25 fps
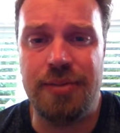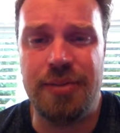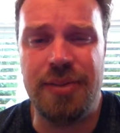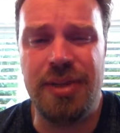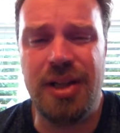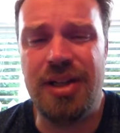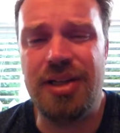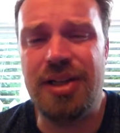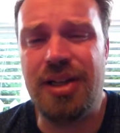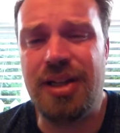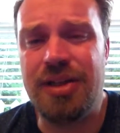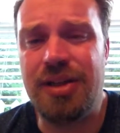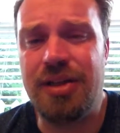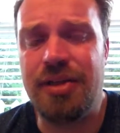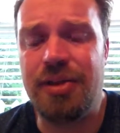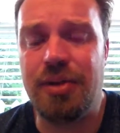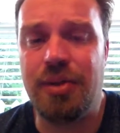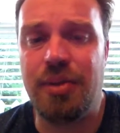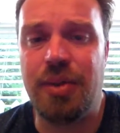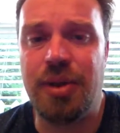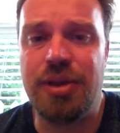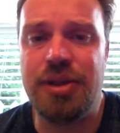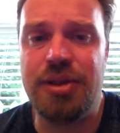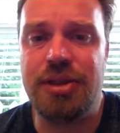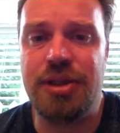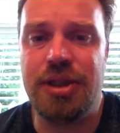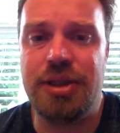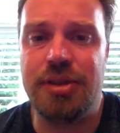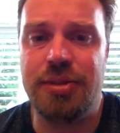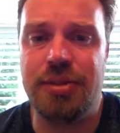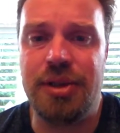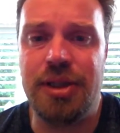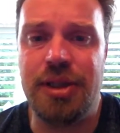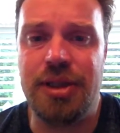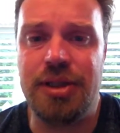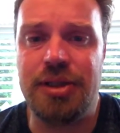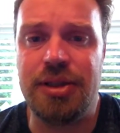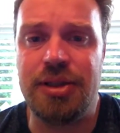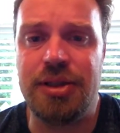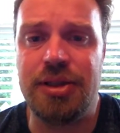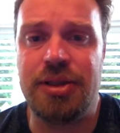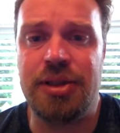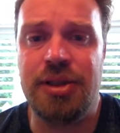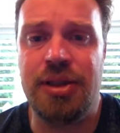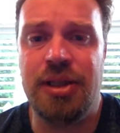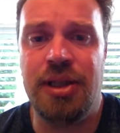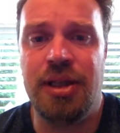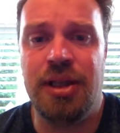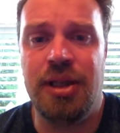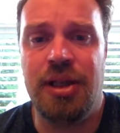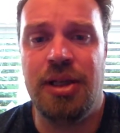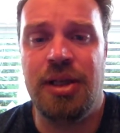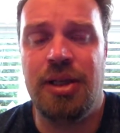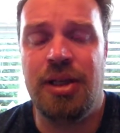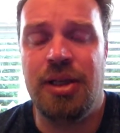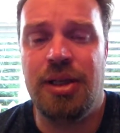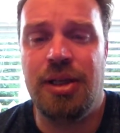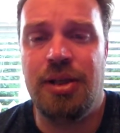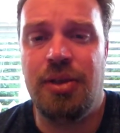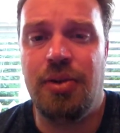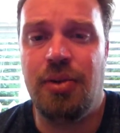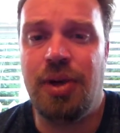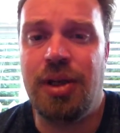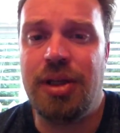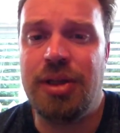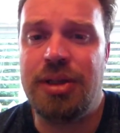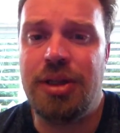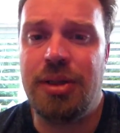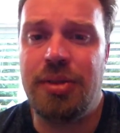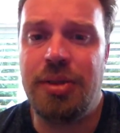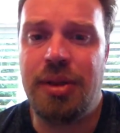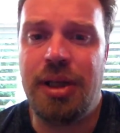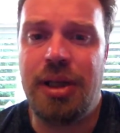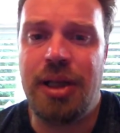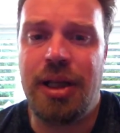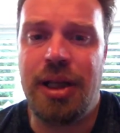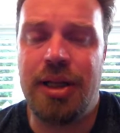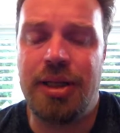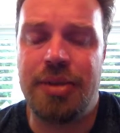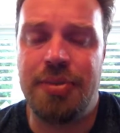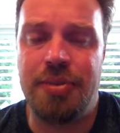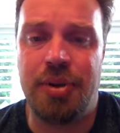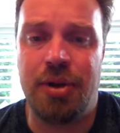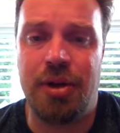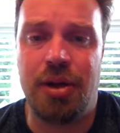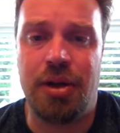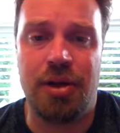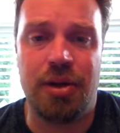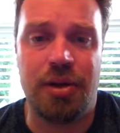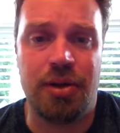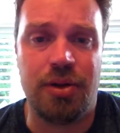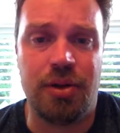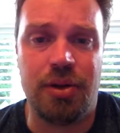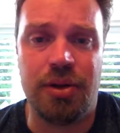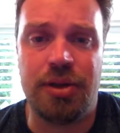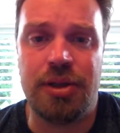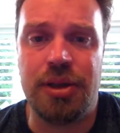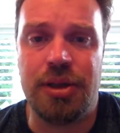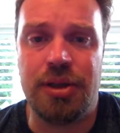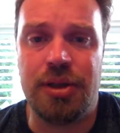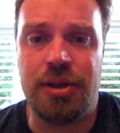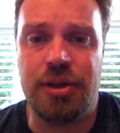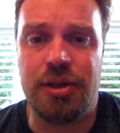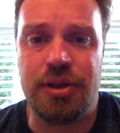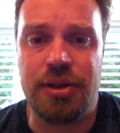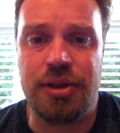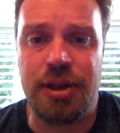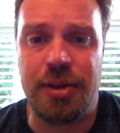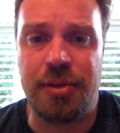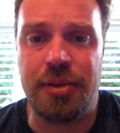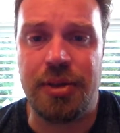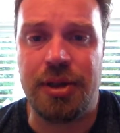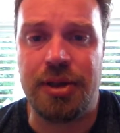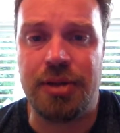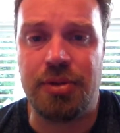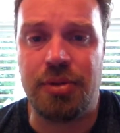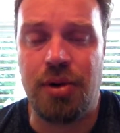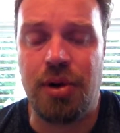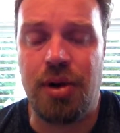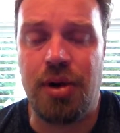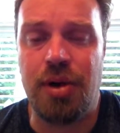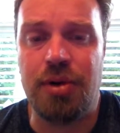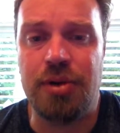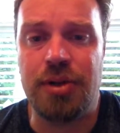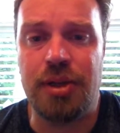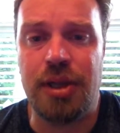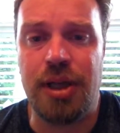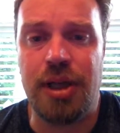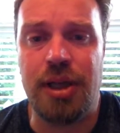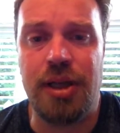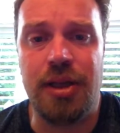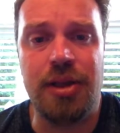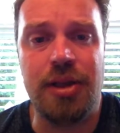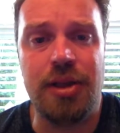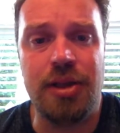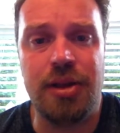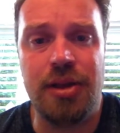Not that there was judgment. It's just when somebody gets put on alert that something's wrong, they